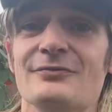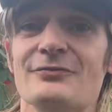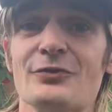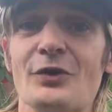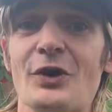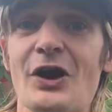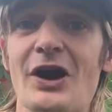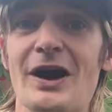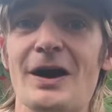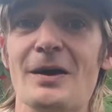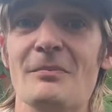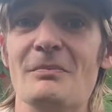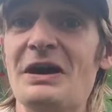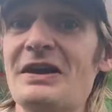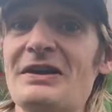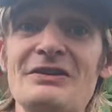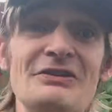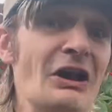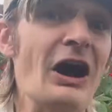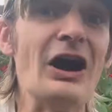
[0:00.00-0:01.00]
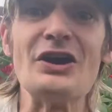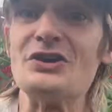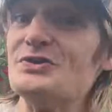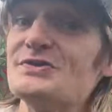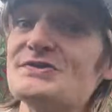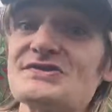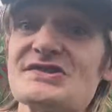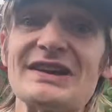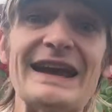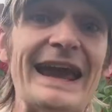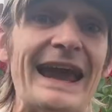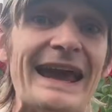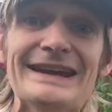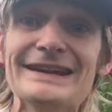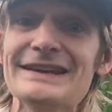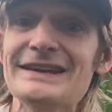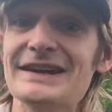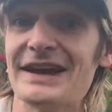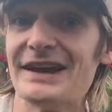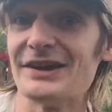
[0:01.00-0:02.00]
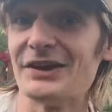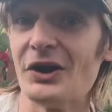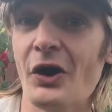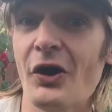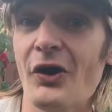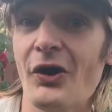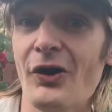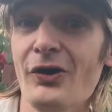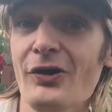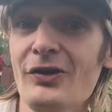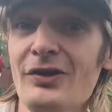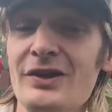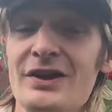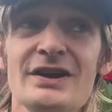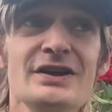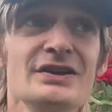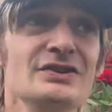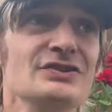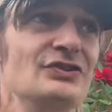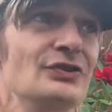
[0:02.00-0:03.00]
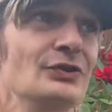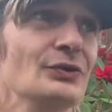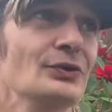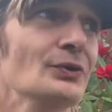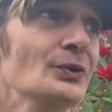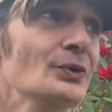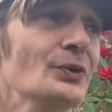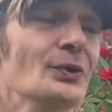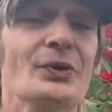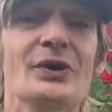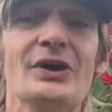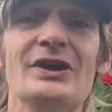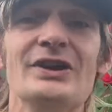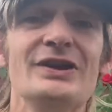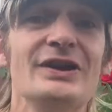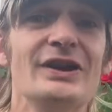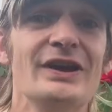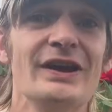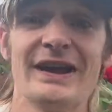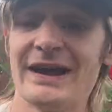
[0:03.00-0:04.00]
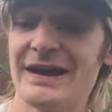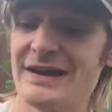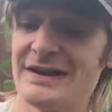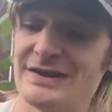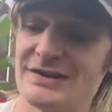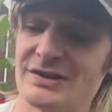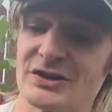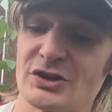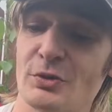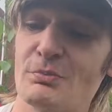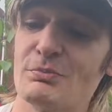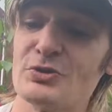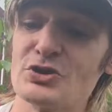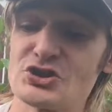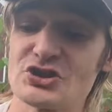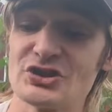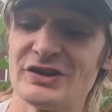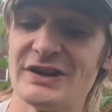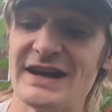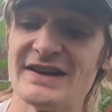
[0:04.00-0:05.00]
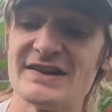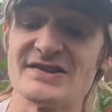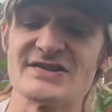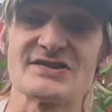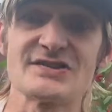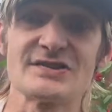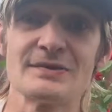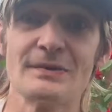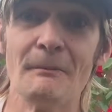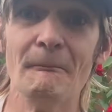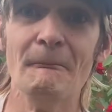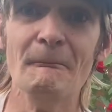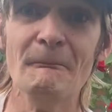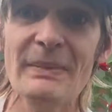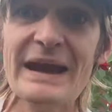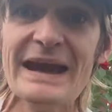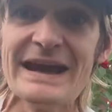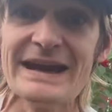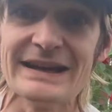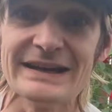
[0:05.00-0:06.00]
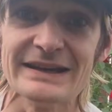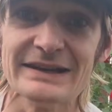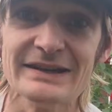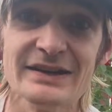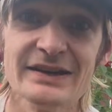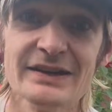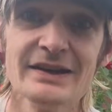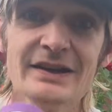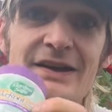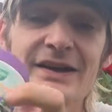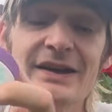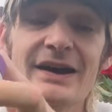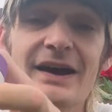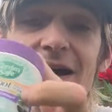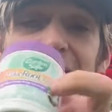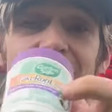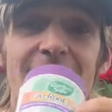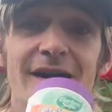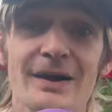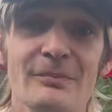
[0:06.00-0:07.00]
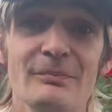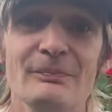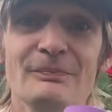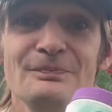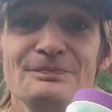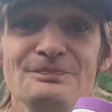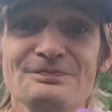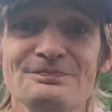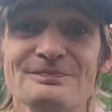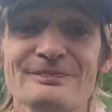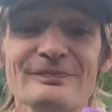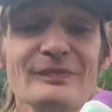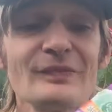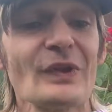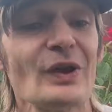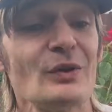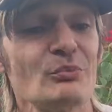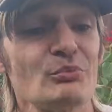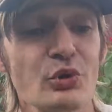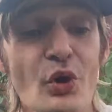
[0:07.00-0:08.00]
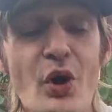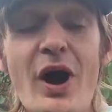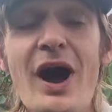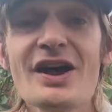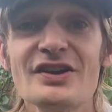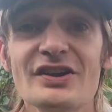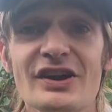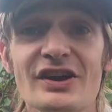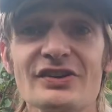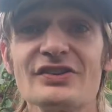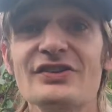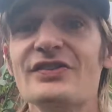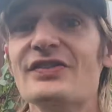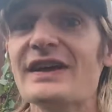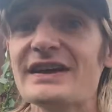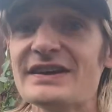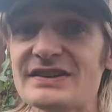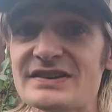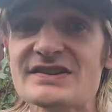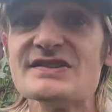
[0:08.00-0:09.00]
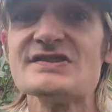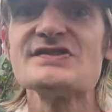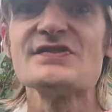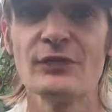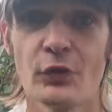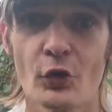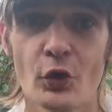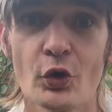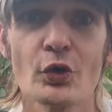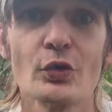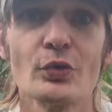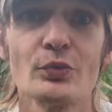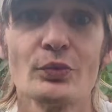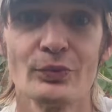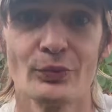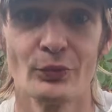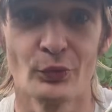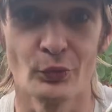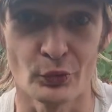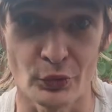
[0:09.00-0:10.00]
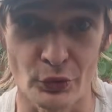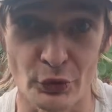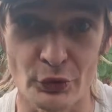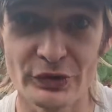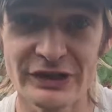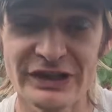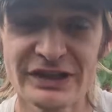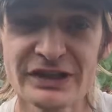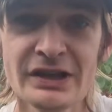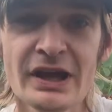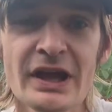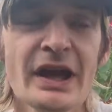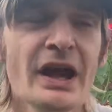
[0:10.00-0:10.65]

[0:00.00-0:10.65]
from not using any at all to a commercialized made um, product that is for rooting,